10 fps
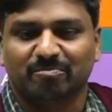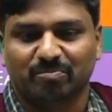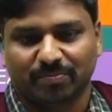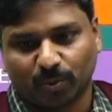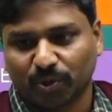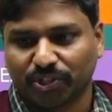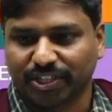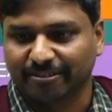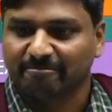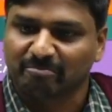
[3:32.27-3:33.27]
portion
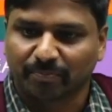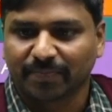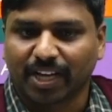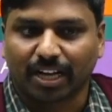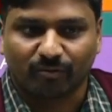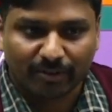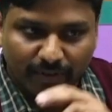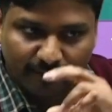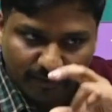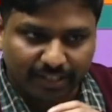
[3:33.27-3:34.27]
or
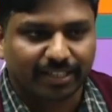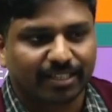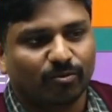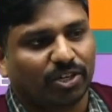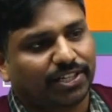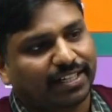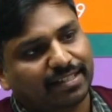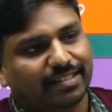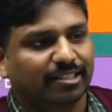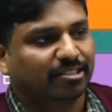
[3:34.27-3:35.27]
1/5 questions
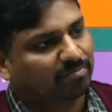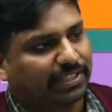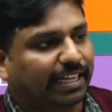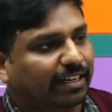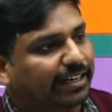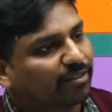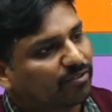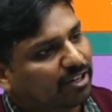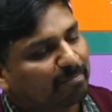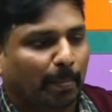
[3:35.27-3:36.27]
they are getting from
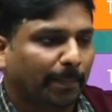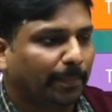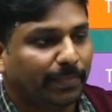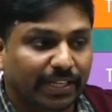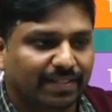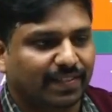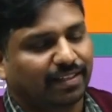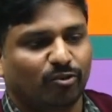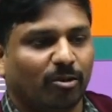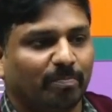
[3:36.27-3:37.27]
this
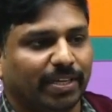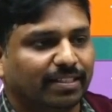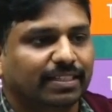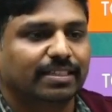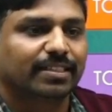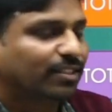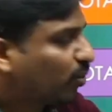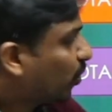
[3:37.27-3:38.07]
topic. So